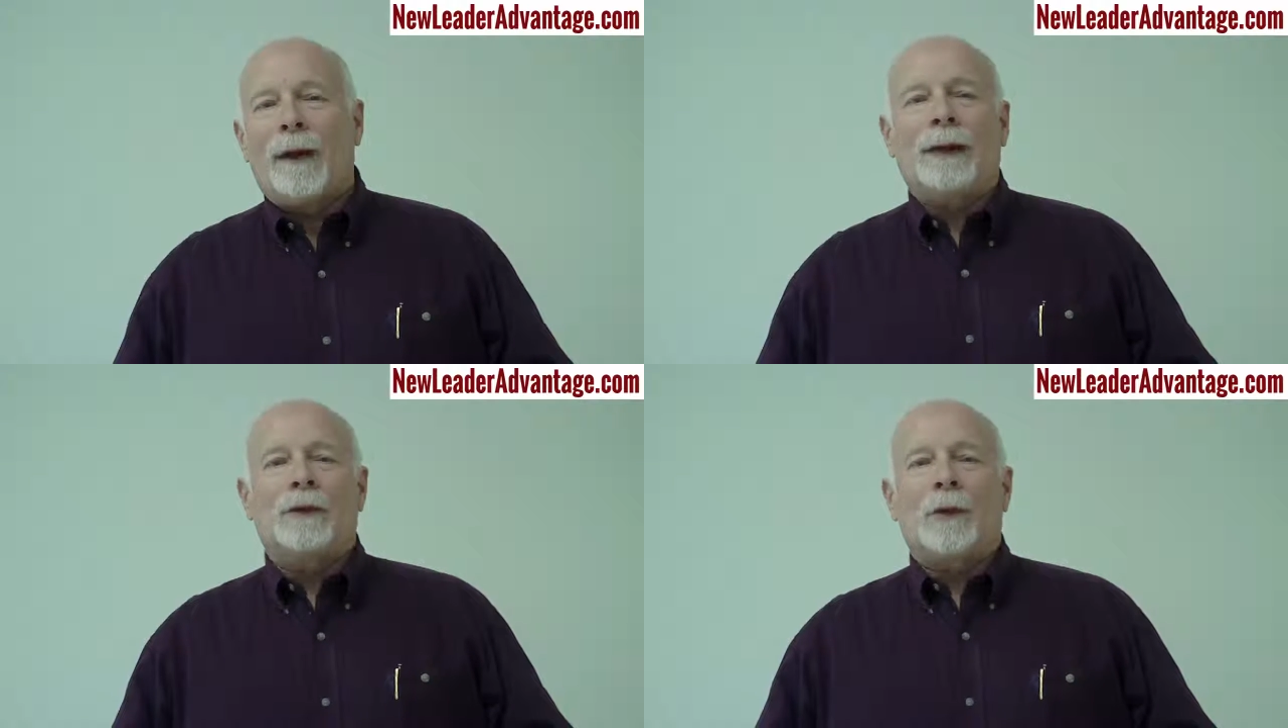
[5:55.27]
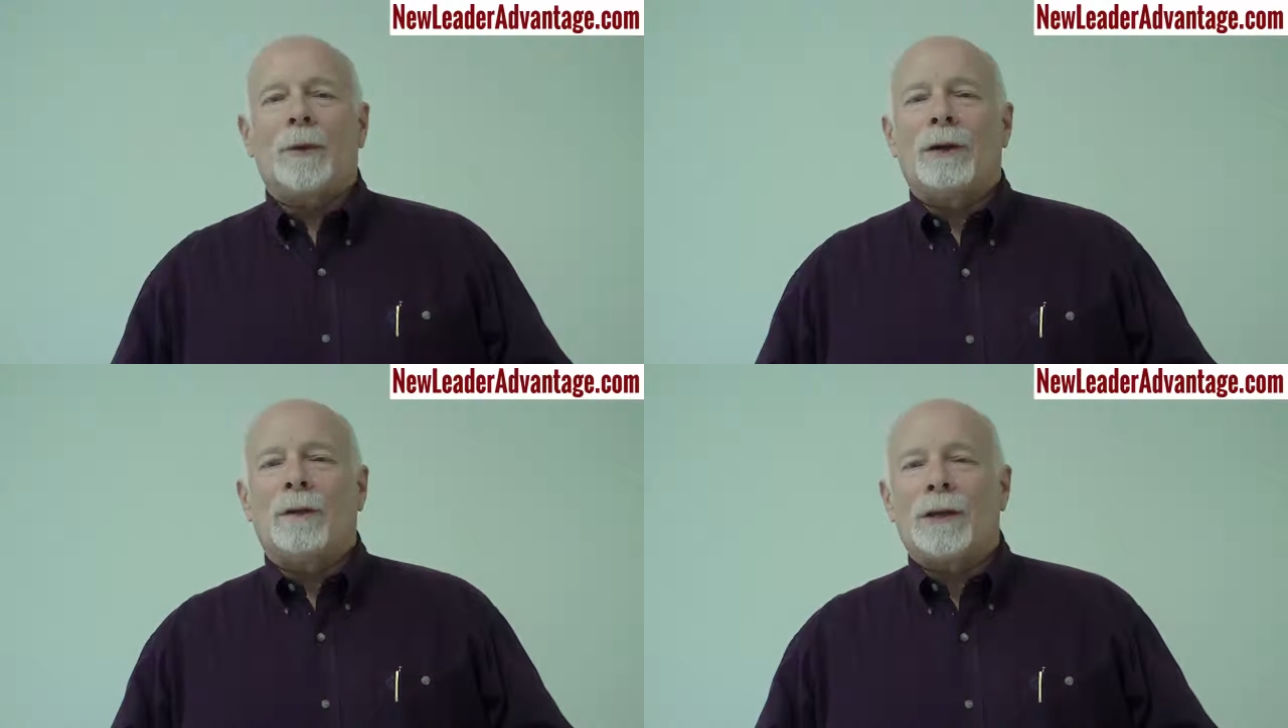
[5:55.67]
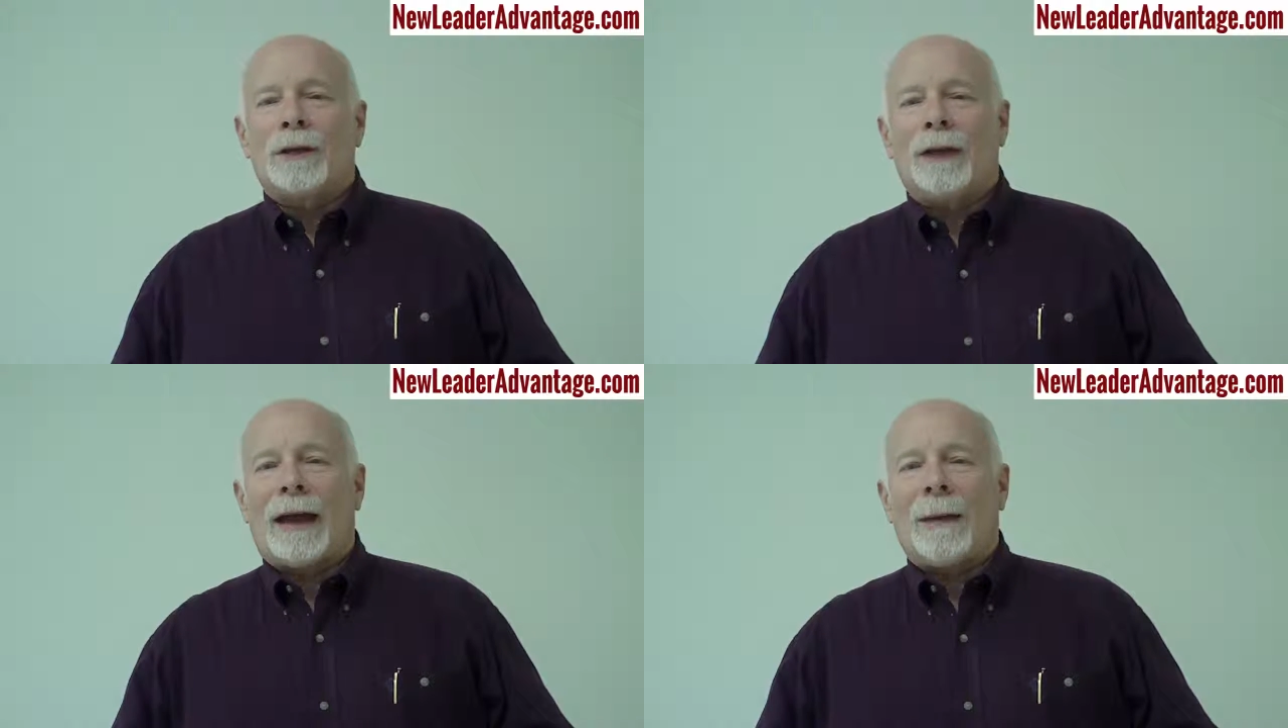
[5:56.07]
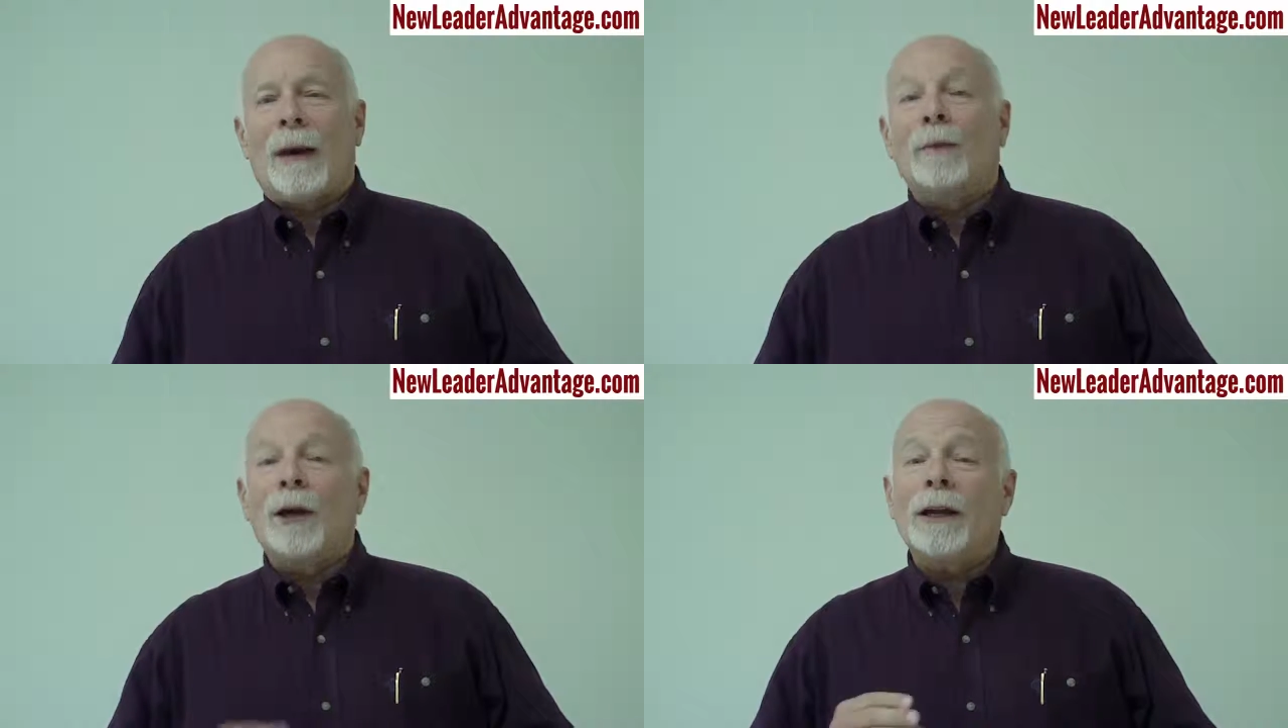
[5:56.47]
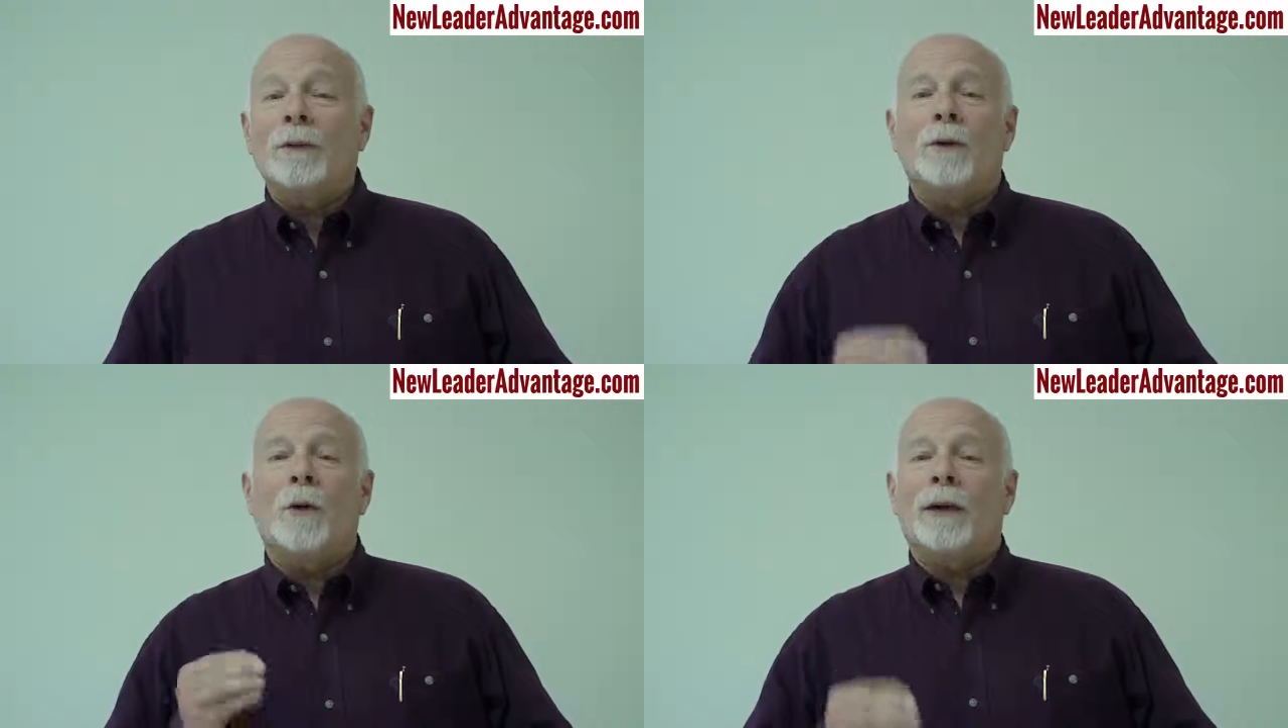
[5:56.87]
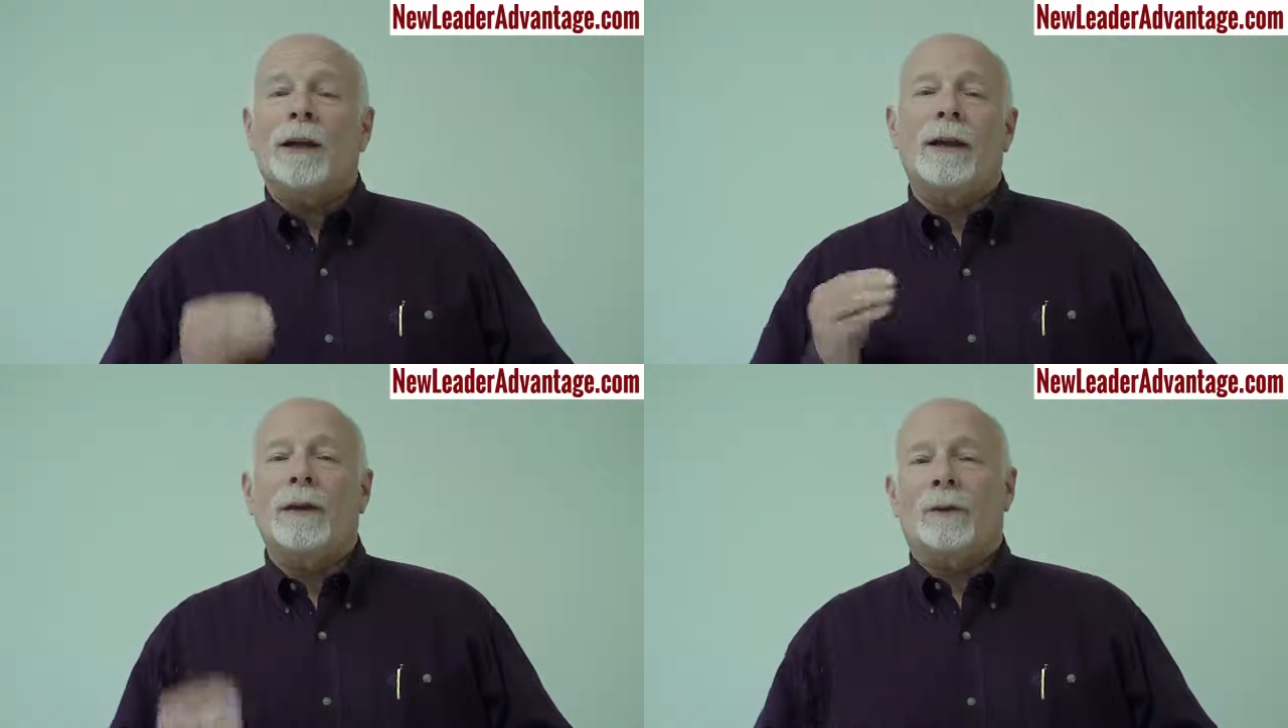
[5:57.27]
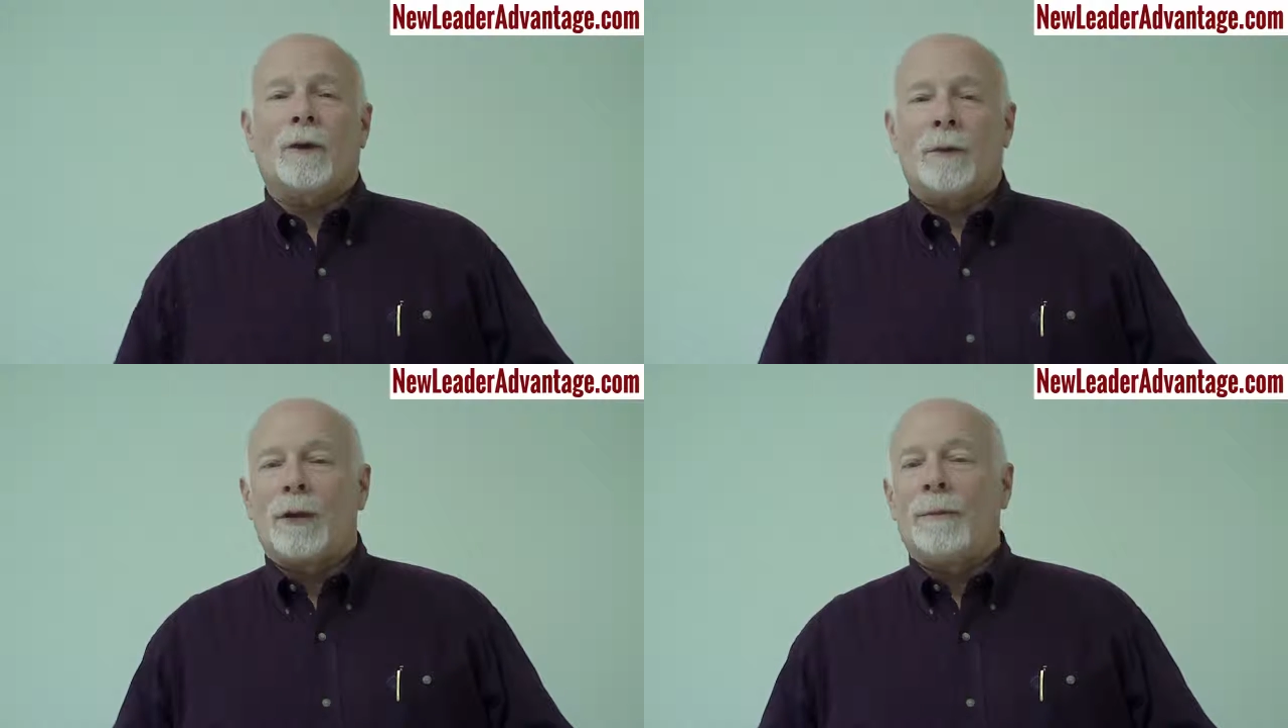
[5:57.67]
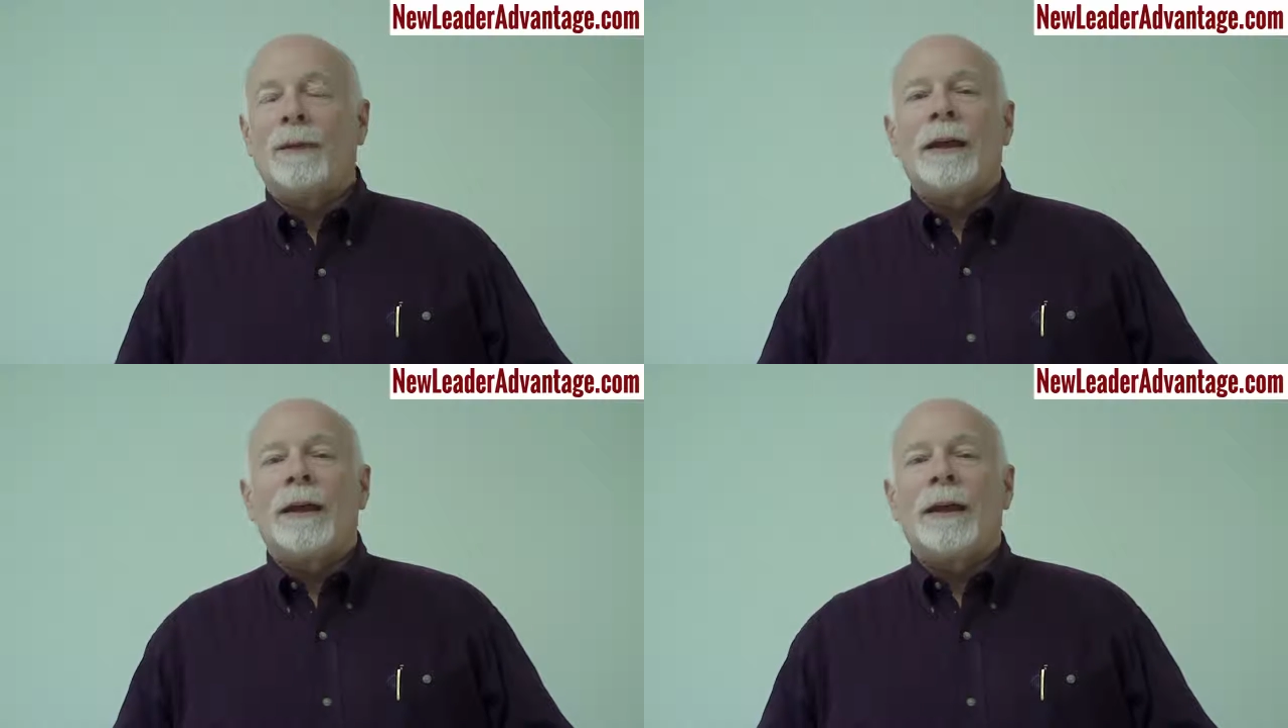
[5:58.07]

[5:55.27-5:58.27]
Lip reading: Thank you so much for your time. I'm looking forward to hearing from you.